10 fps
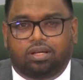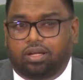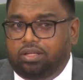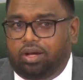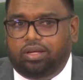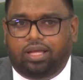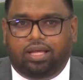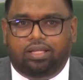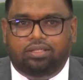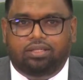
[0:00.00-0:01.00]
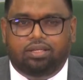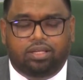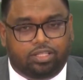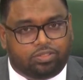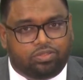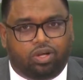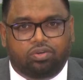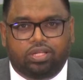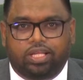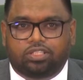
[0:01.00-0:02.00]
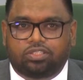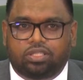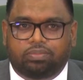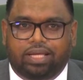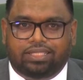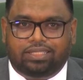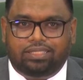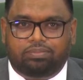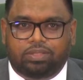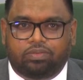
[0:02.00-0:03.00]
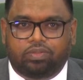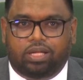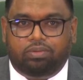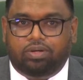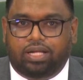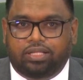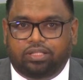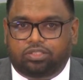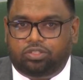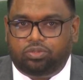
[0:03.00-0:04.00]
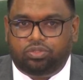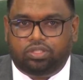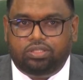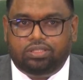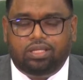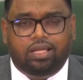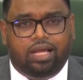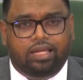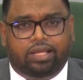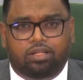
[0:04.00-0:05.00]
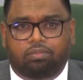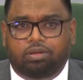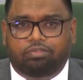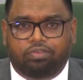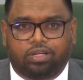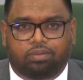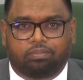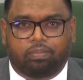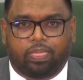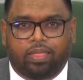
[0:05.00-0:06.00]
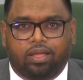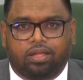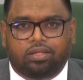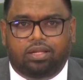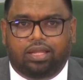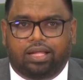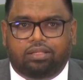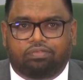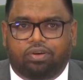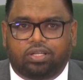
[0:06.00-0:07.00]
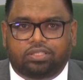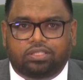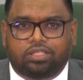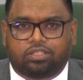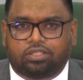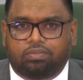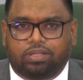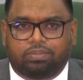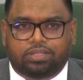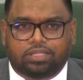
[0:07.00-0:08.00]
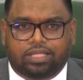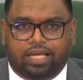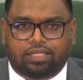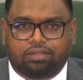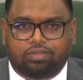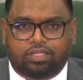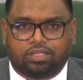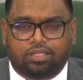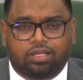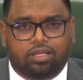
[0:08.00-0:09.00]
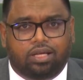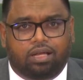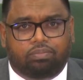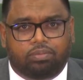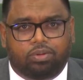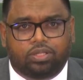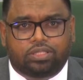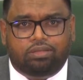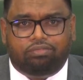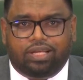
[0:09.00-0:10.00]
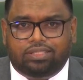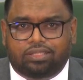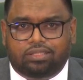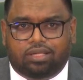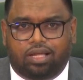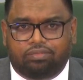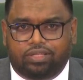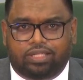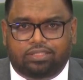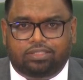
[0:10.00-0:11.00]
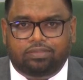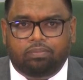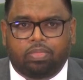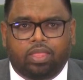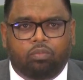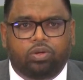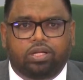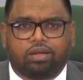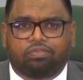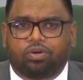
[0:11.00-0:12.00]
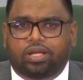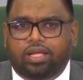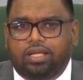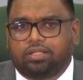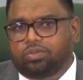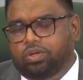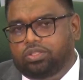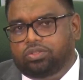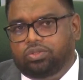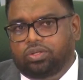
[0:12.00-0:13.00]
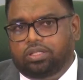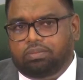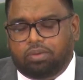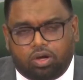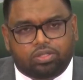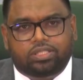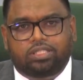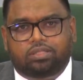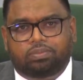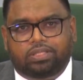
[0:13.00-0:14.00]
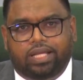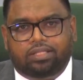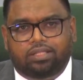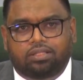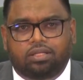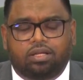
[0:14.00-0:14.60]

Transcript: On the other hand, a strong relationship exists between democratic institutions and economic freedom. The latter fosters legitimate business activity and promotes investors' confidence. We're therefore keen to ensure that democracy is protected